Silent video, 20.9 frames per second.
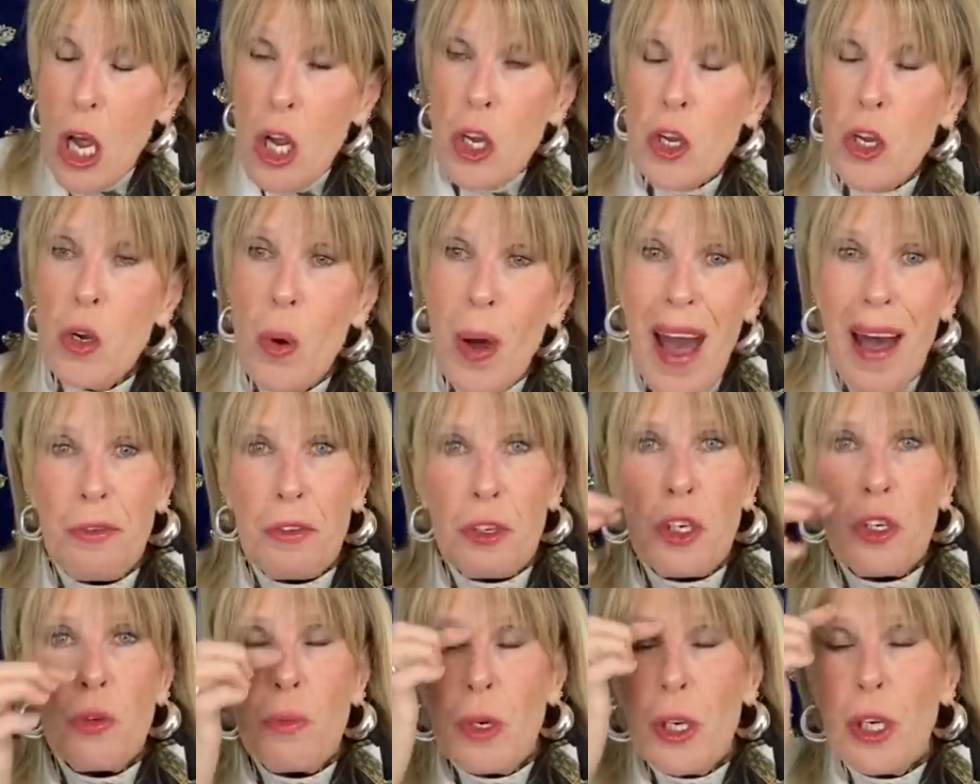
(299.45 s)
You have
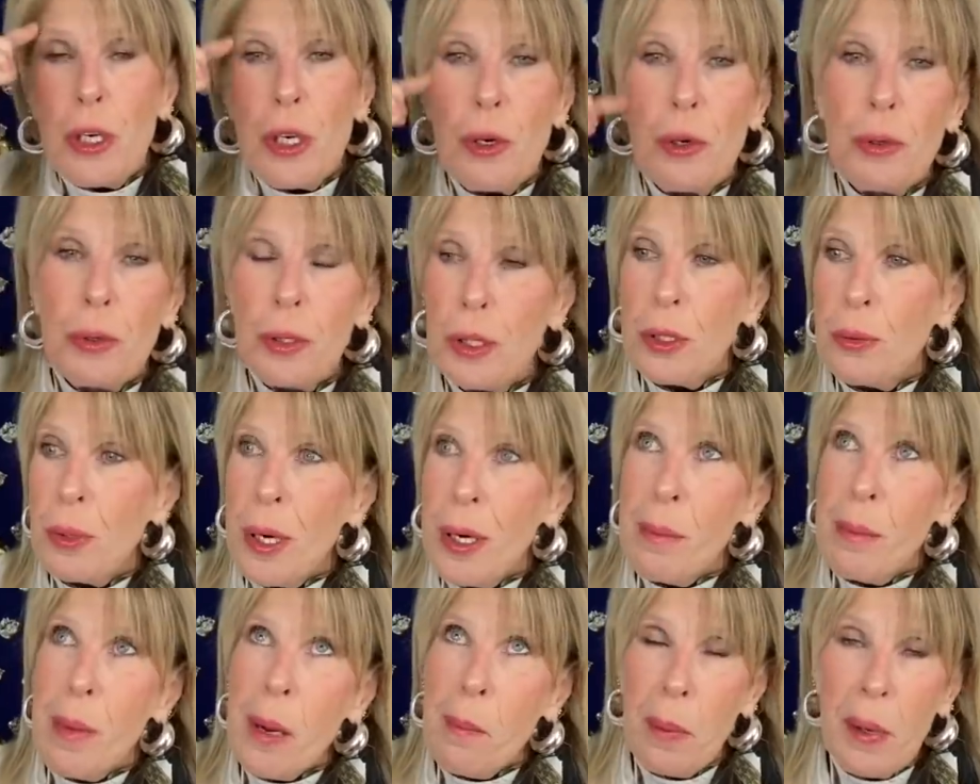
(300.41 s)
to, you know, want
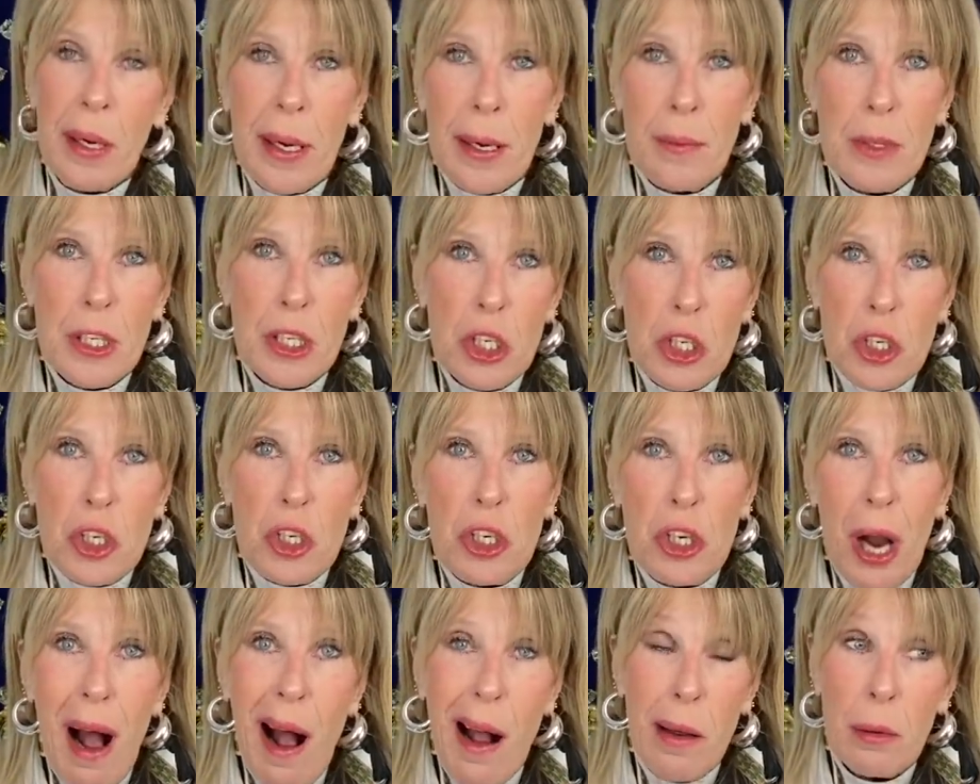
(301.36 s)
to make believe it's a
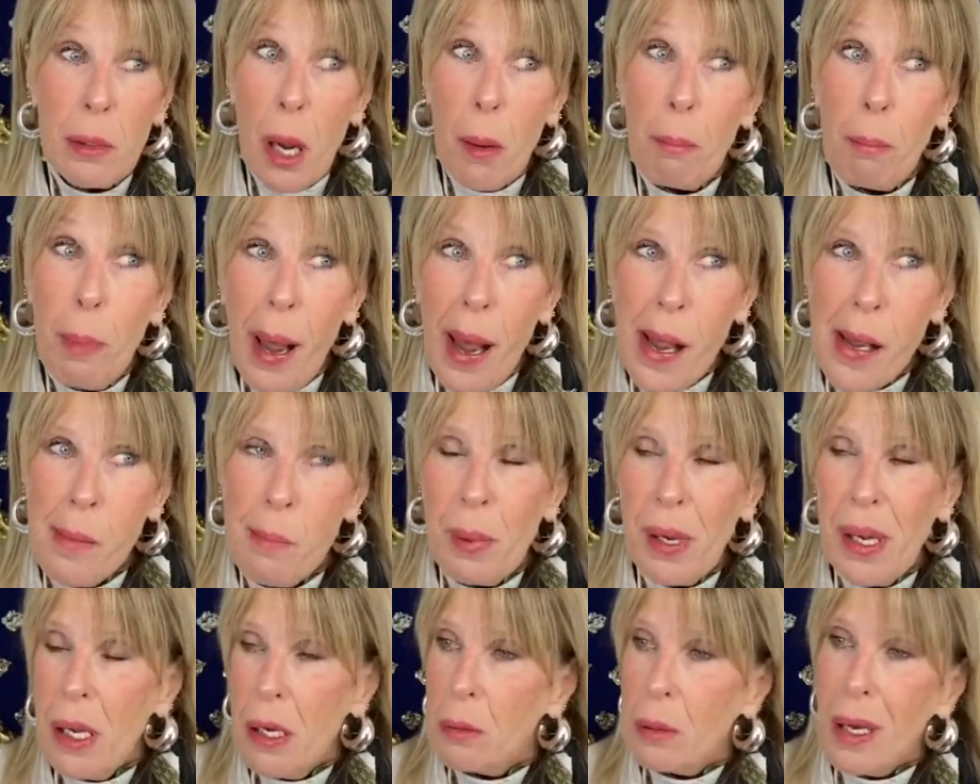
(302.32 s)
child, a
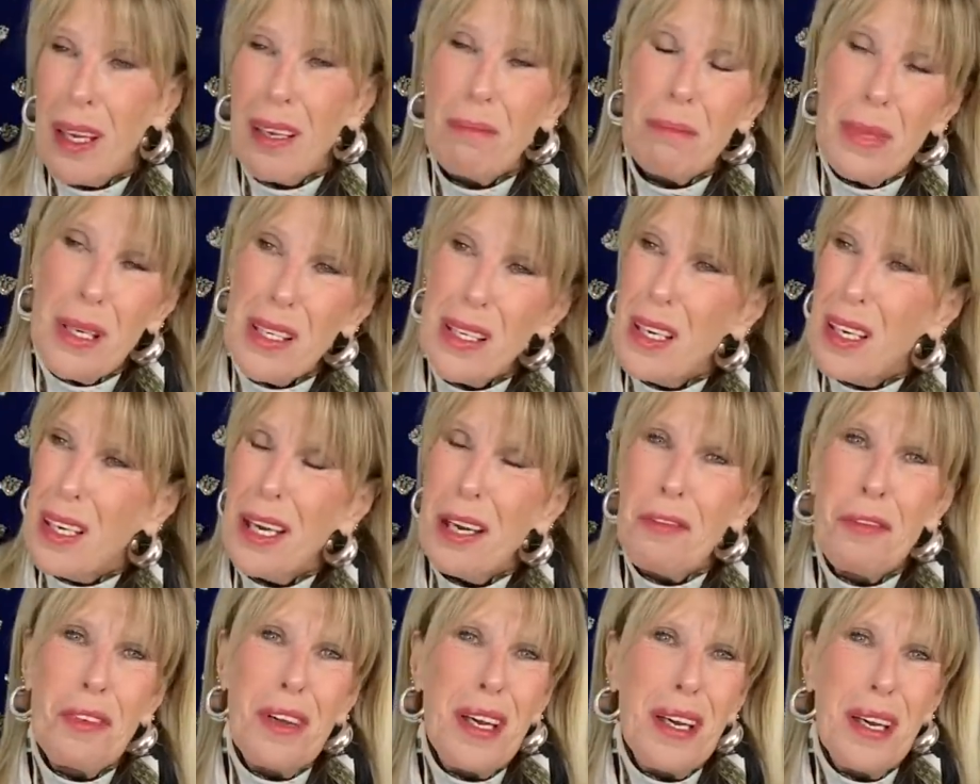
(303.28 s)
baby. Okay, Missy,
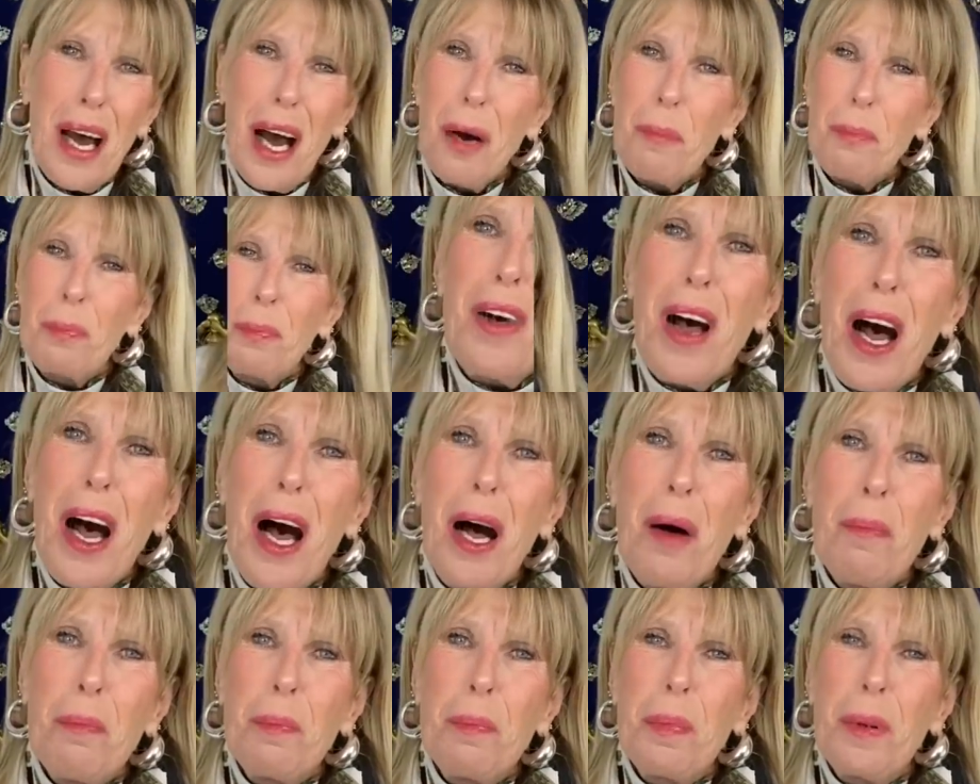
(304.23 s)
give it up,
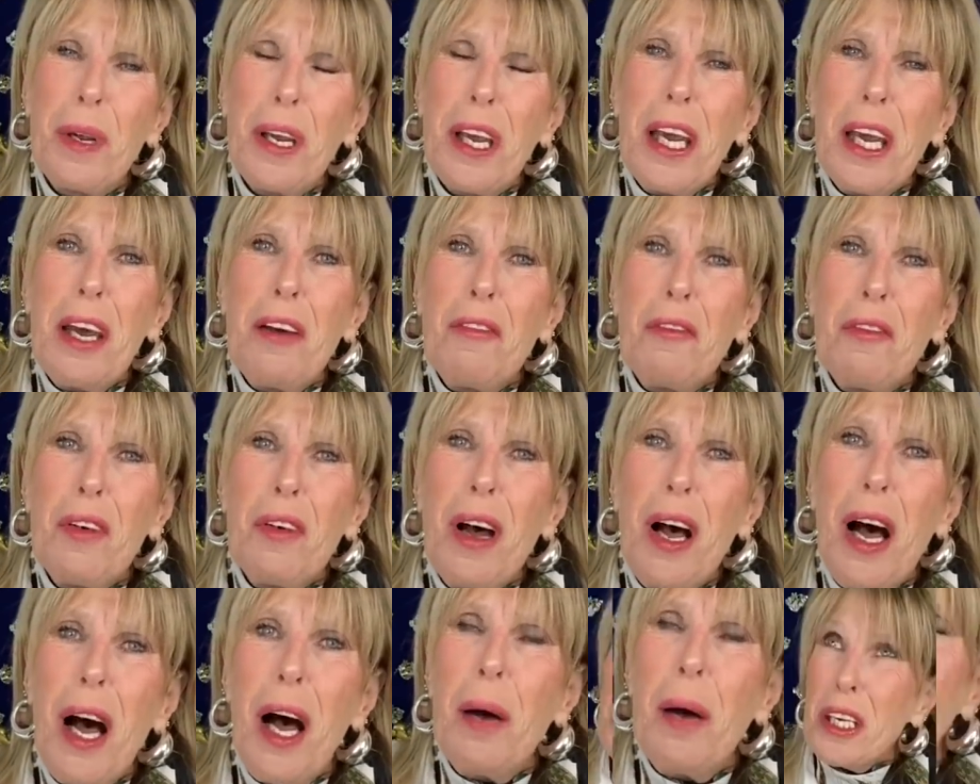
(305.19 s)
give
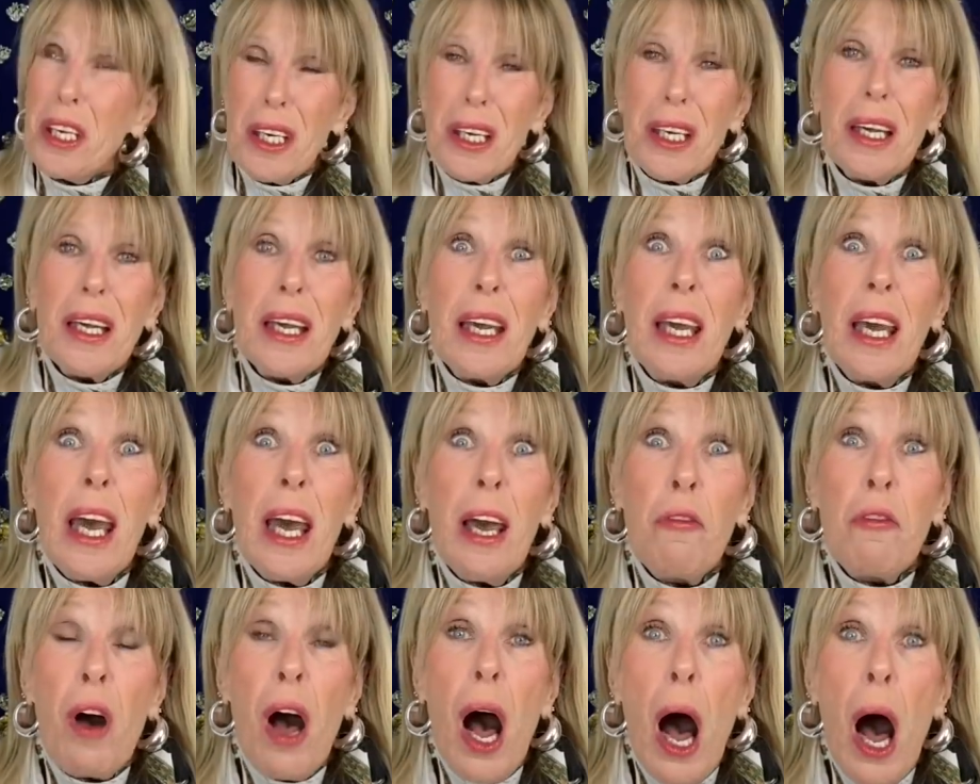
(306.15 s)
up.
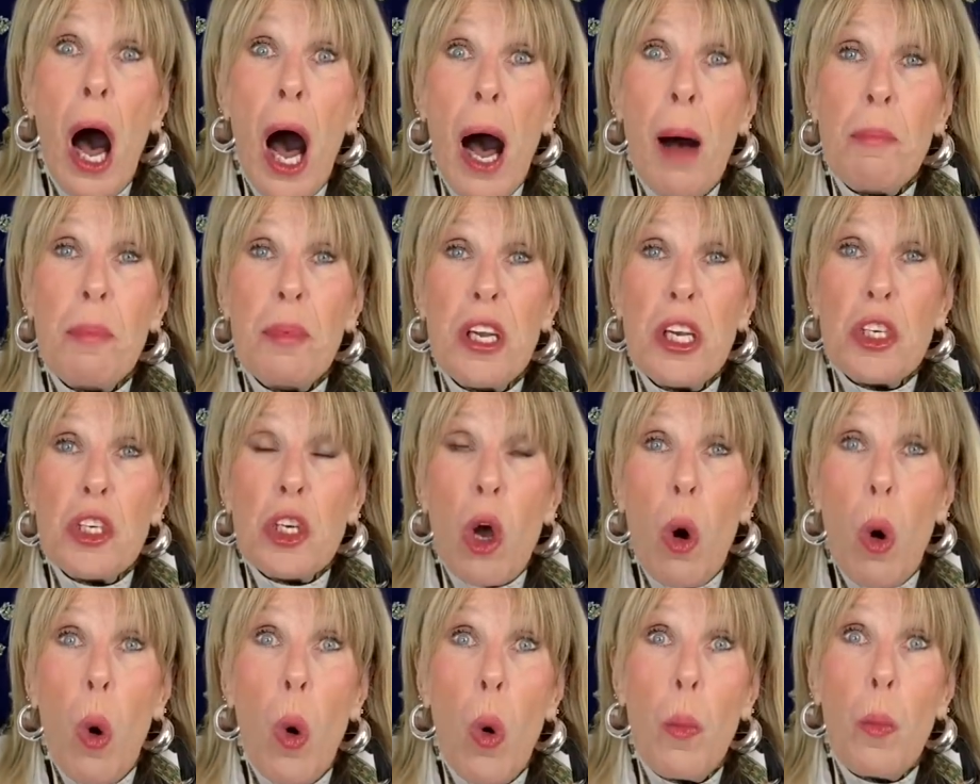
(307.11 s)
Give up this
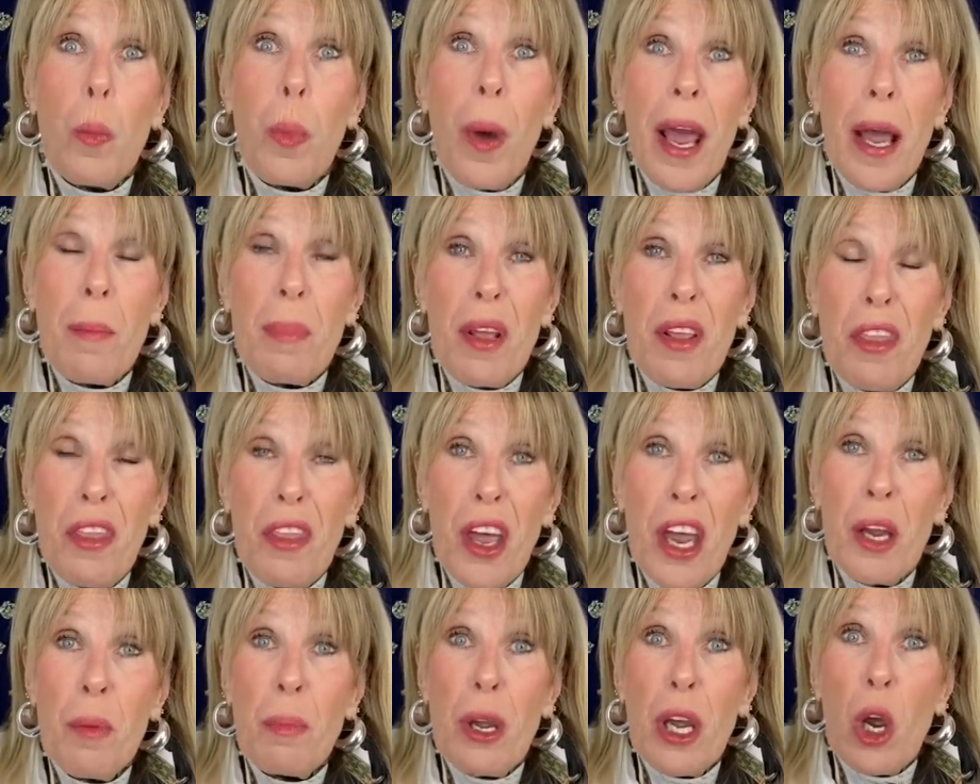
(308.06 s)
whole baby
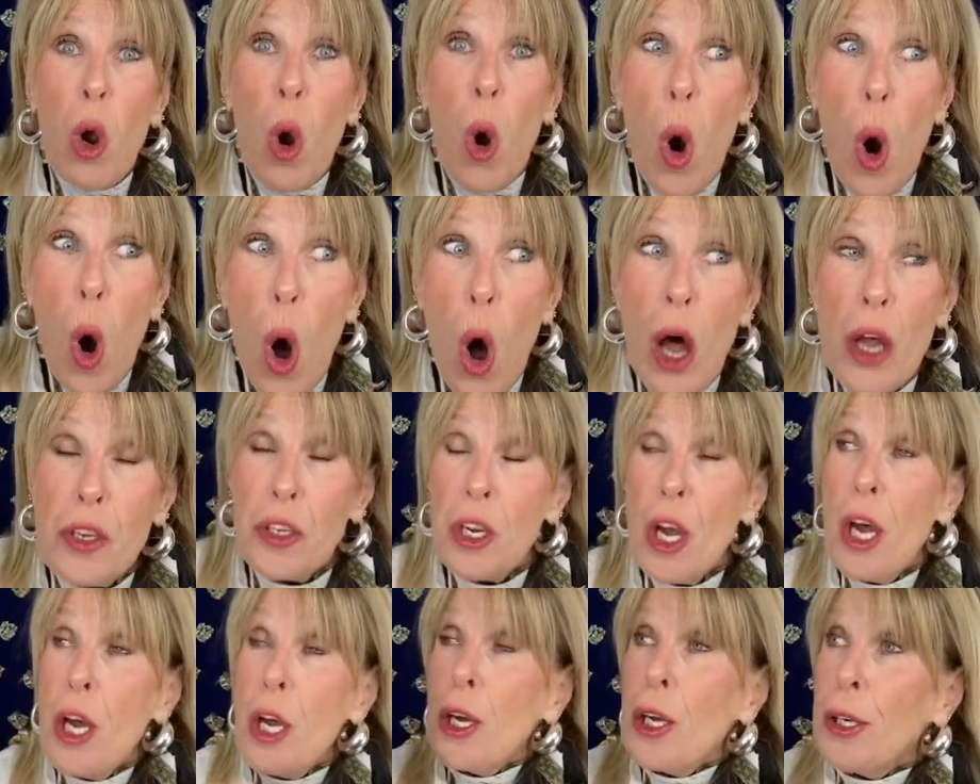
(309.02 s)
thing because
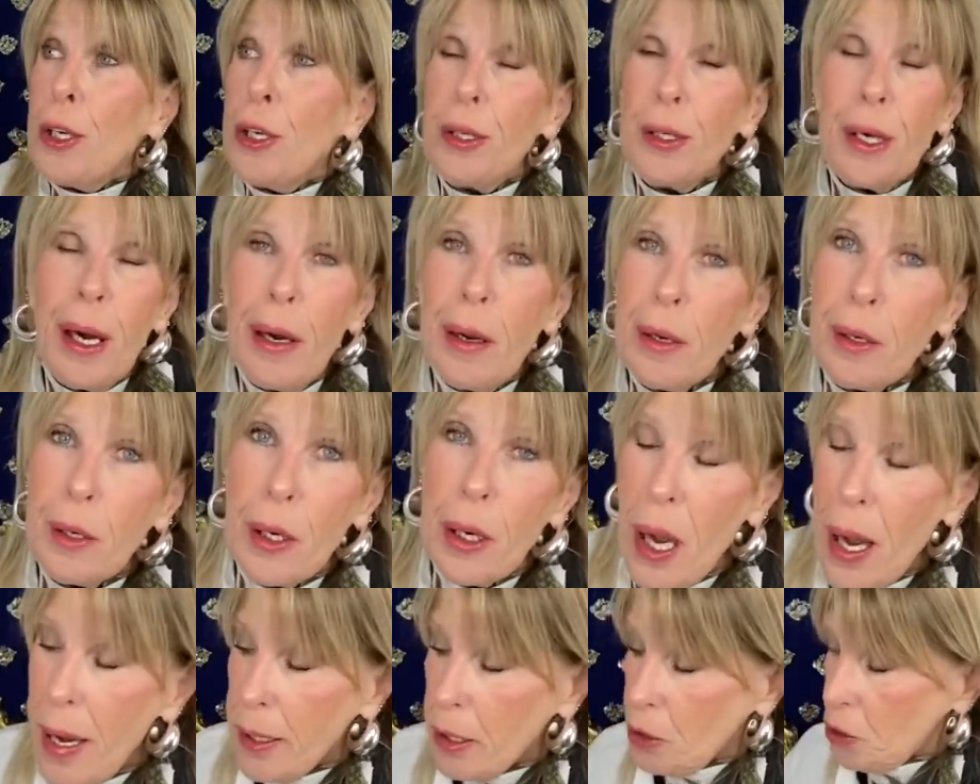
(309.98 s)
you're not a good
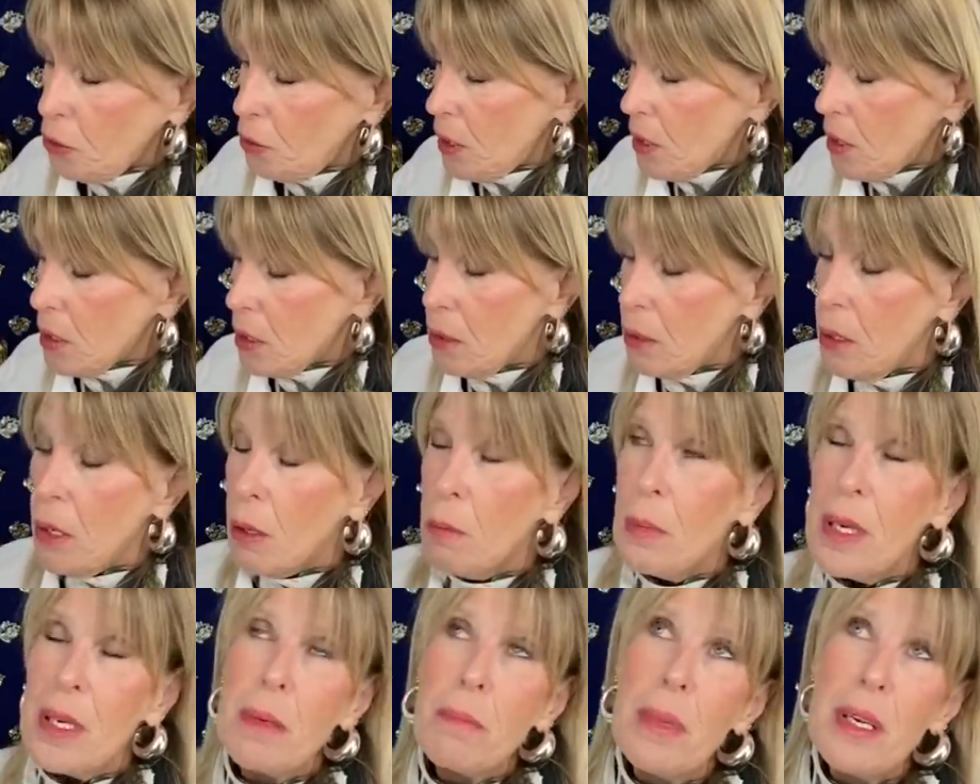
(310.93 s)
actress. No,
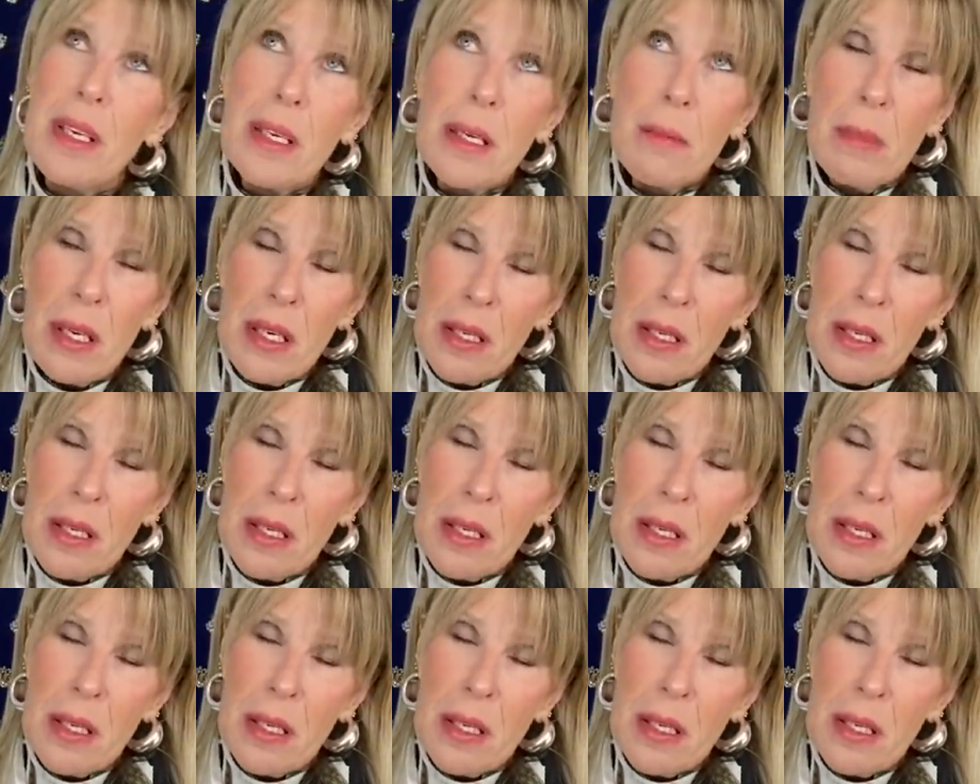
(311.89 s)
Missy.